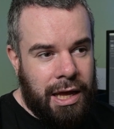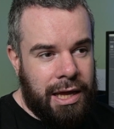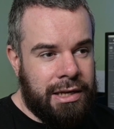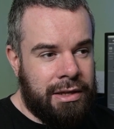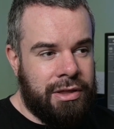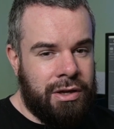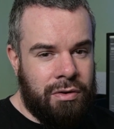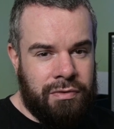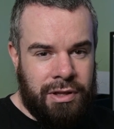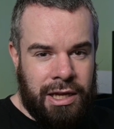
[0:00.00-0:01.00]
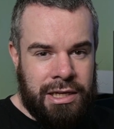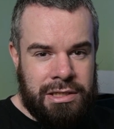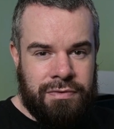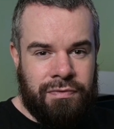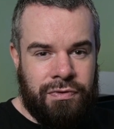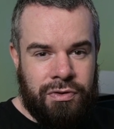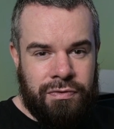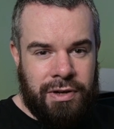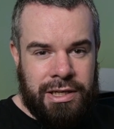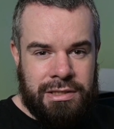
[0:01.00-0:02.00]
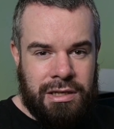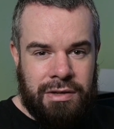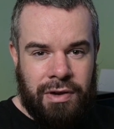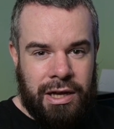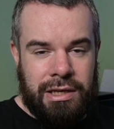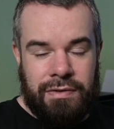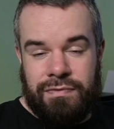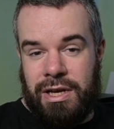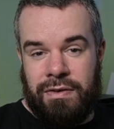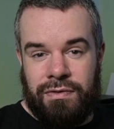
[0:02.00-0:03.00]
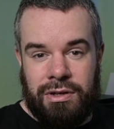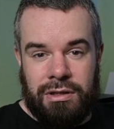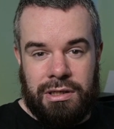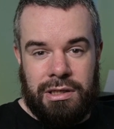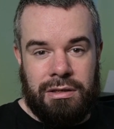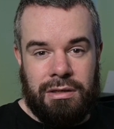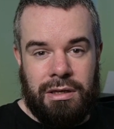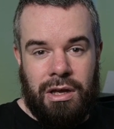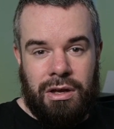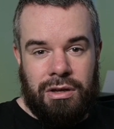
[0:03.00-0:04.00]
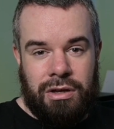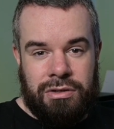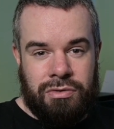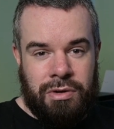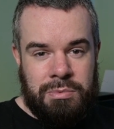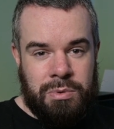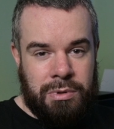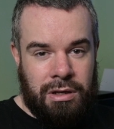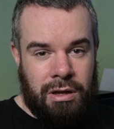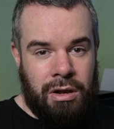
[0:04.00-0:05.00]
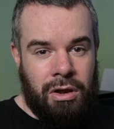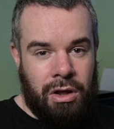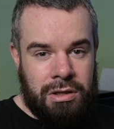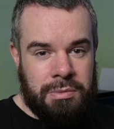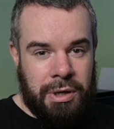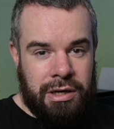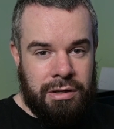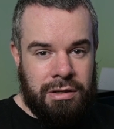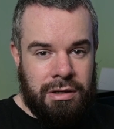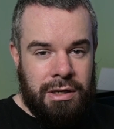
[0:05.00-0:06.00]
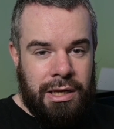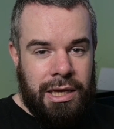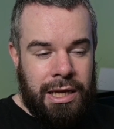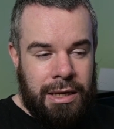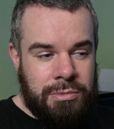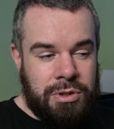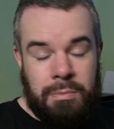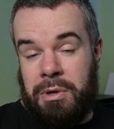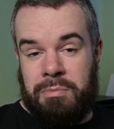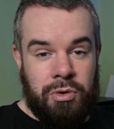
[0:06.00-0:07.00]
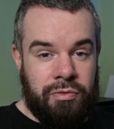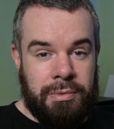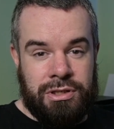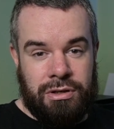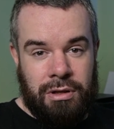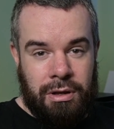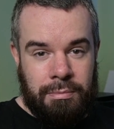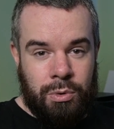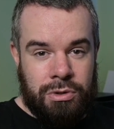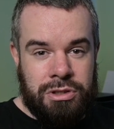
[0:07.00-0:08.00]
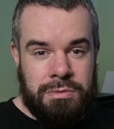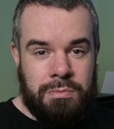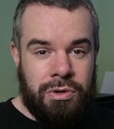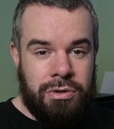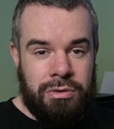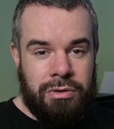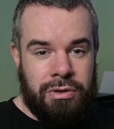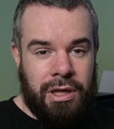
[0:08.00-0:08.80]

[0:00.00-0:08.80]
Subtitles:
and I think over the last few flights that I've had, I've definitely got to grips with it a lot better. Some of my movements are a lot more smooth.